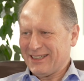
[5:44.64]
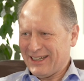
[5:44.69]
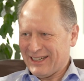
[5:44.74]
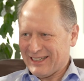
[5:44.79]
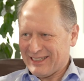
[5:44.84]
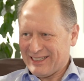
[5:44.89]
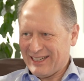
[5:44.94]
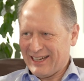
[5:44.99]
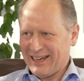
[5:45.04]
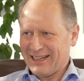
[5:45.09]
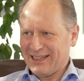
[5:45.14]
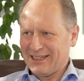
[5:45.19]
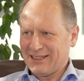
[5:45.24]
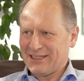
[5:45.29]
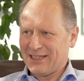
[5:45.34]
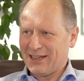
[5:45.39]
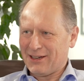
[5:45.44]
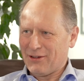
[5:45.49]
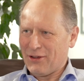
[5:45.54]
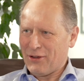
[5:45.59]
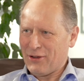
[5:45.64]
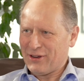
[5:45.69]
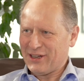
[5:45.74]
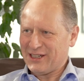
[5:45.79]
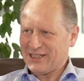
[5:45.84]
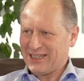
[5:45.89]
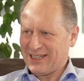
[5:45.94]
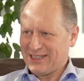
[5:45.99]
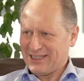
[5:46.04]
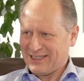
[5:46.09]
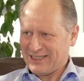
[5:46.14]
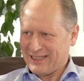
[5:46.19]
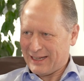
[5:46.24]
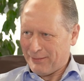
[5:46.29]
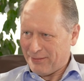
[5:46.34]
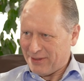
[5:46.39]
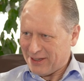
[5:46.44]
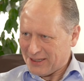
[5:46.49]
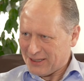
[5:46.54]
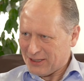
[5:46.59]
Exactly. So earnings has
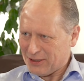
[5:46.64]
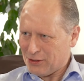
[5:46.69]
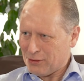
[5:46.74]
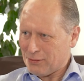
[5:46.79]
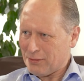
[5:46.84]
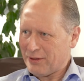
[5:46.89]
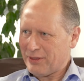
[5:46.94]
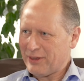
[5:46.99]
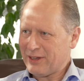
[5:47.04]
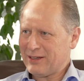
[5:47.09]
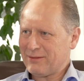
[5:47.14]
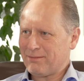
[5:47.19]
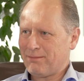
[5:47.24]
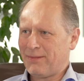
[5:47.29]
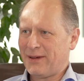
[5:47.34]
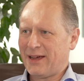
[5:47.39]
something to do with it,